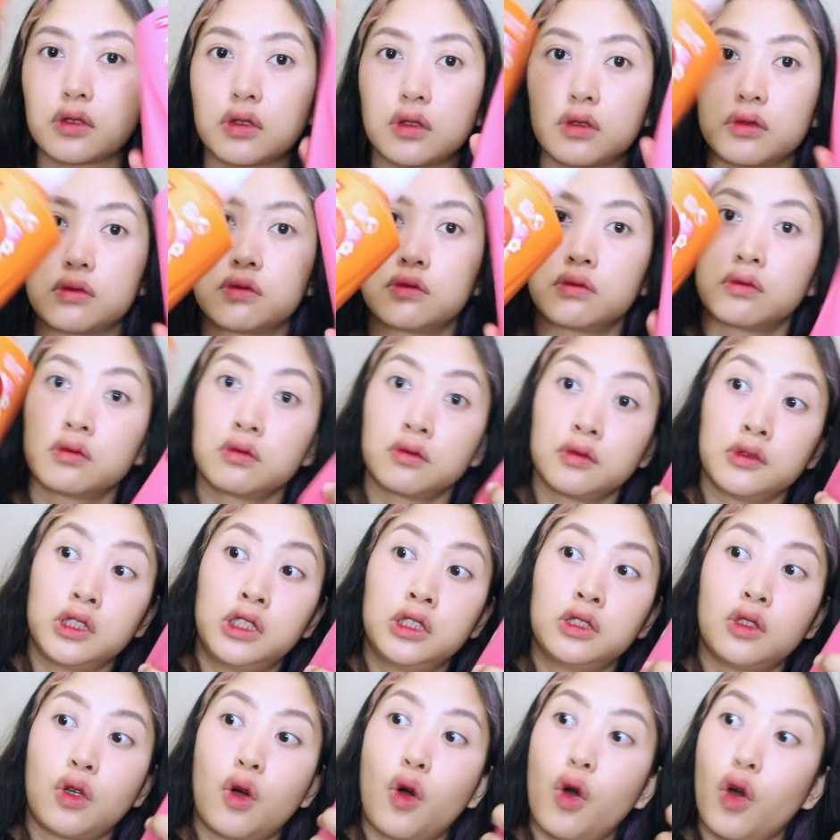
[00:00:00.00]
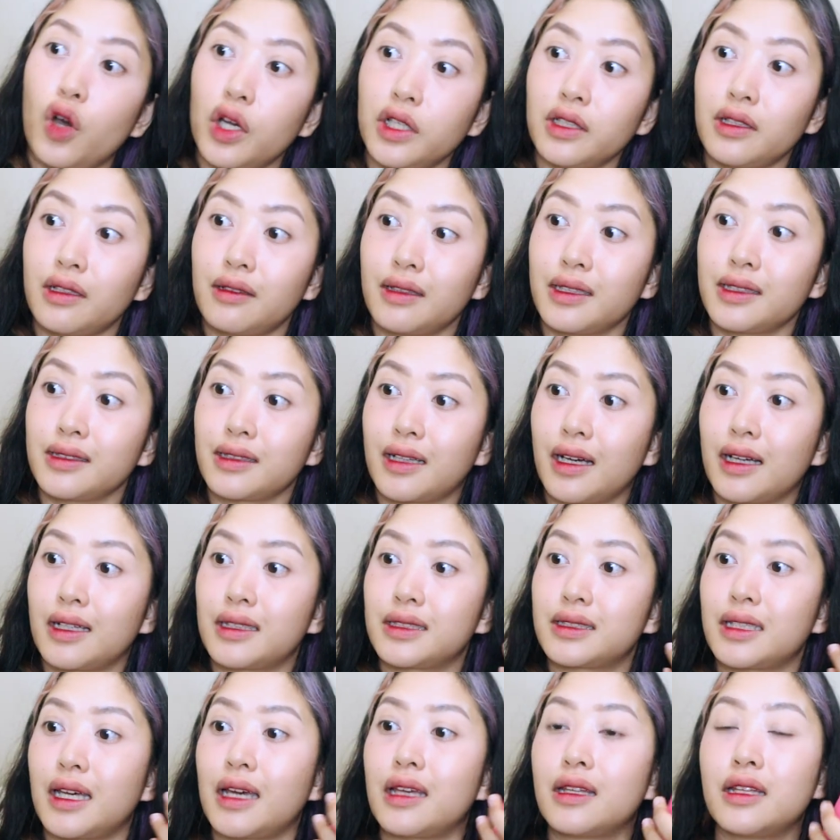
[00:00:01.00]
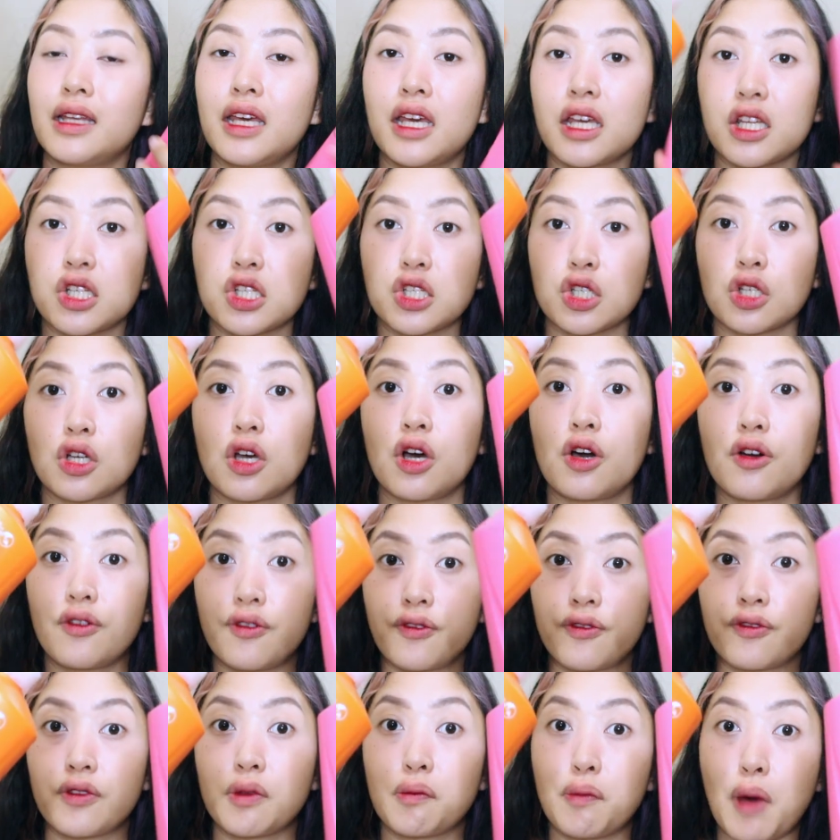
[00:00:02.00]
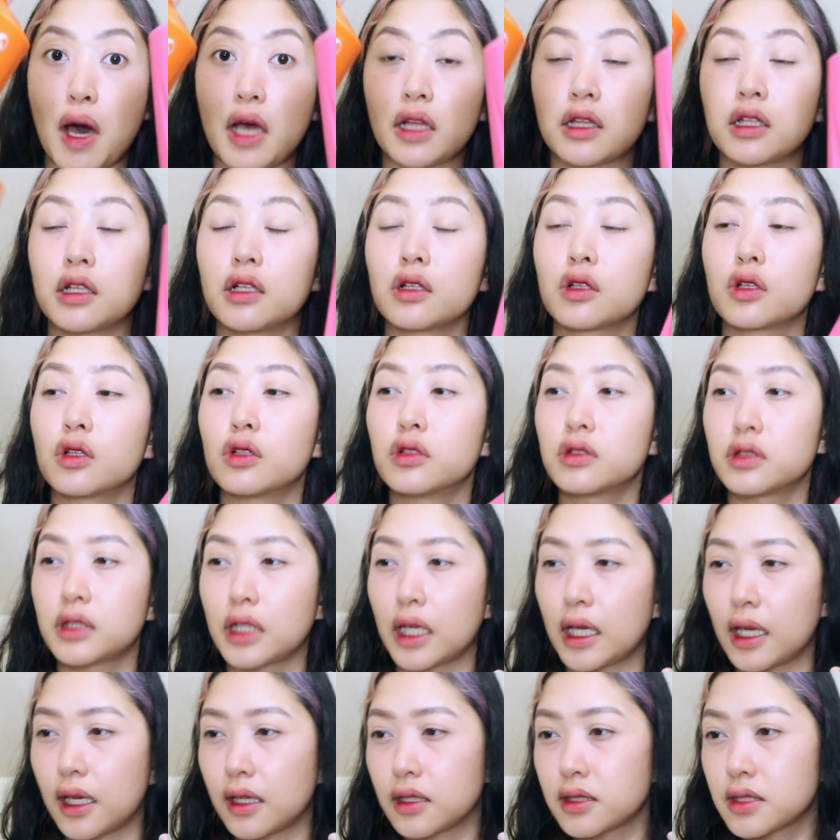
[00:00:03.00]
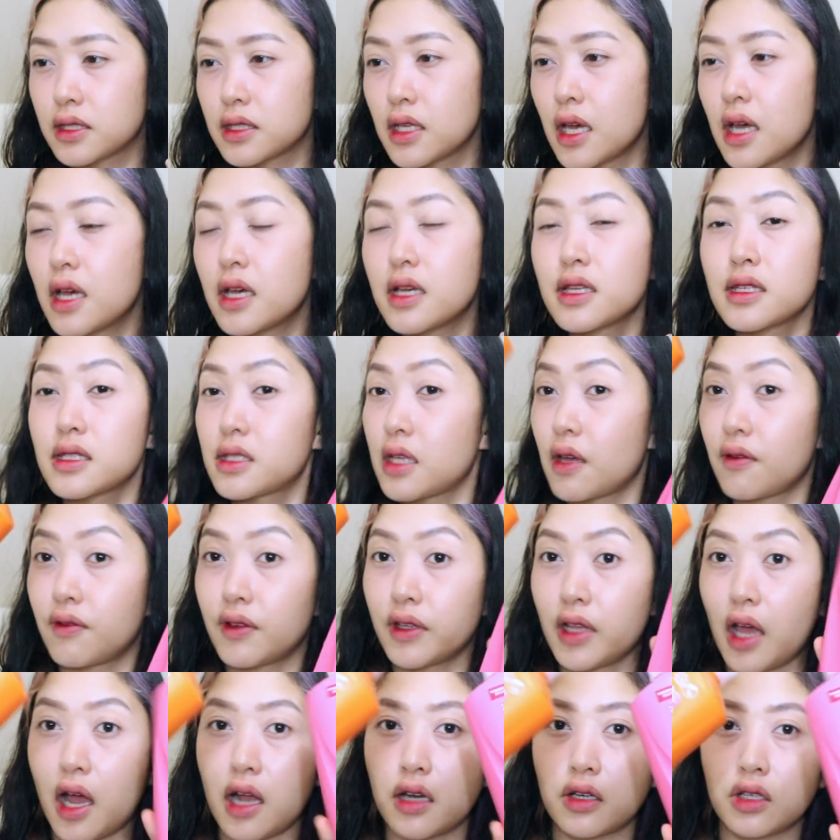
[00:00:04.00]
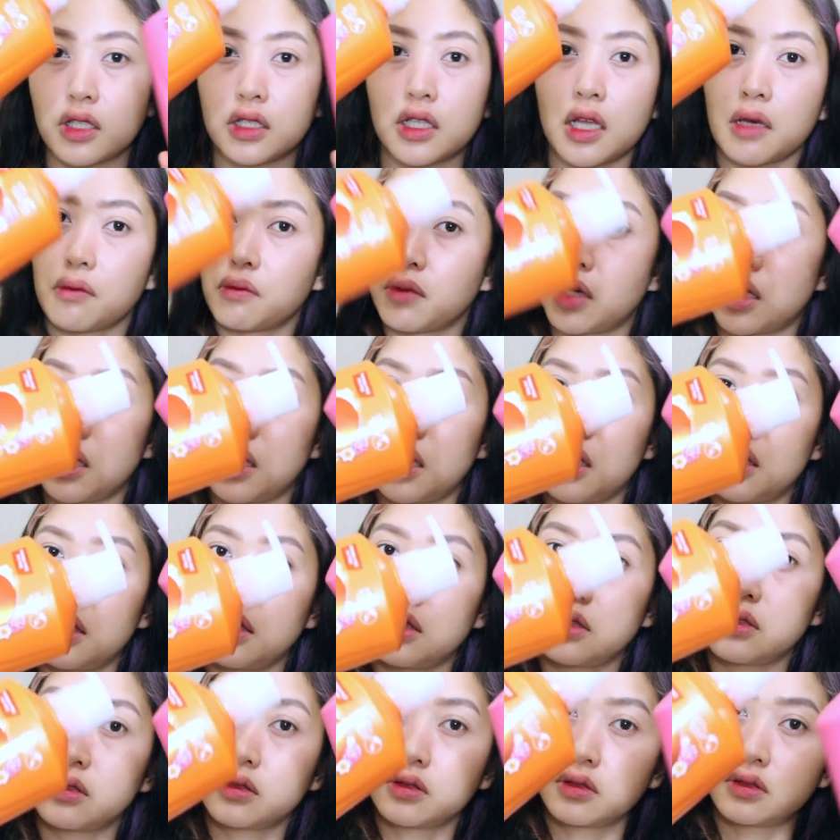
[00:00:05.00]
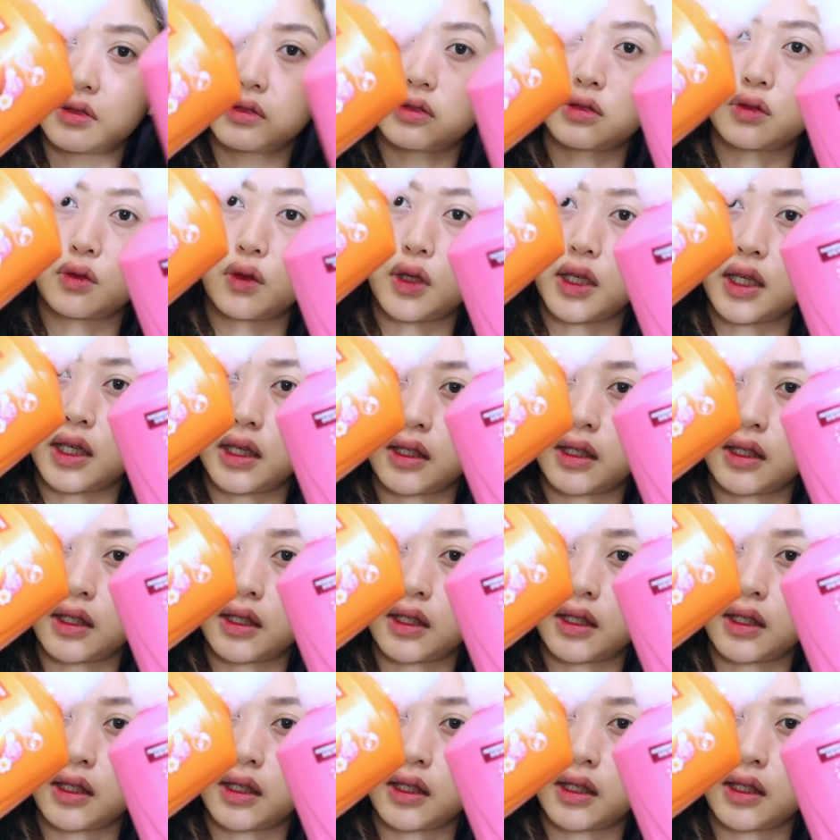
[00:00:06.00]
So, okay na rin guys. And each of the bottle contains 700 ml. So,